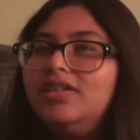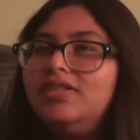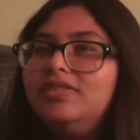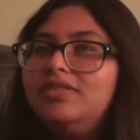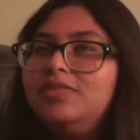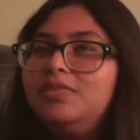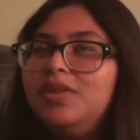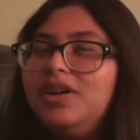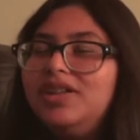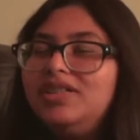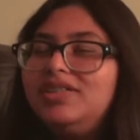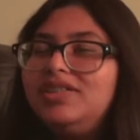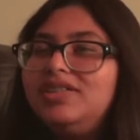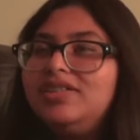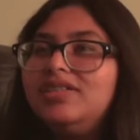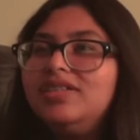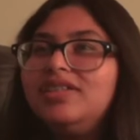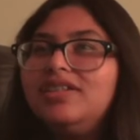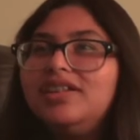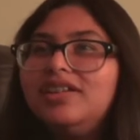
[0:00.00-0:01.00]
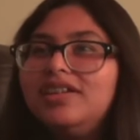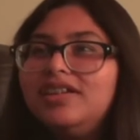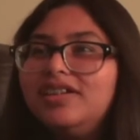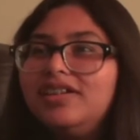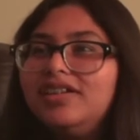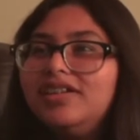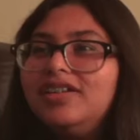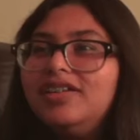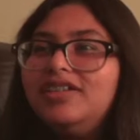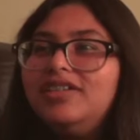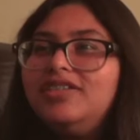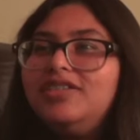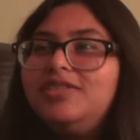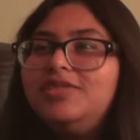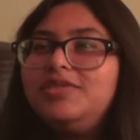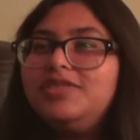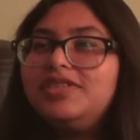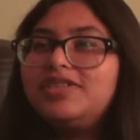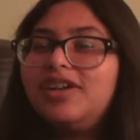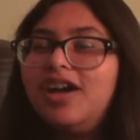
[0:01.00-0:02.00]
What? You
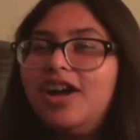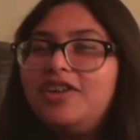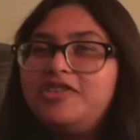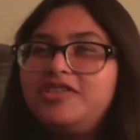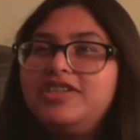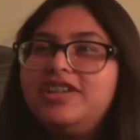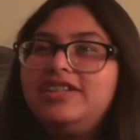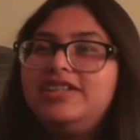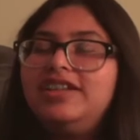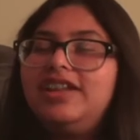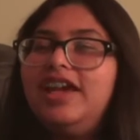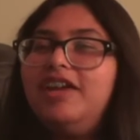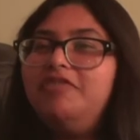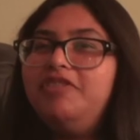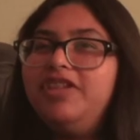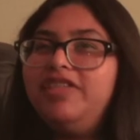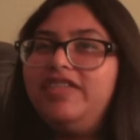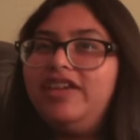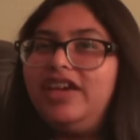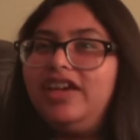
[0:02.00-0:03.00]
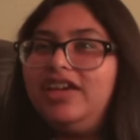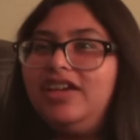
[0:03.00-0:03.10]
just contradicted everything.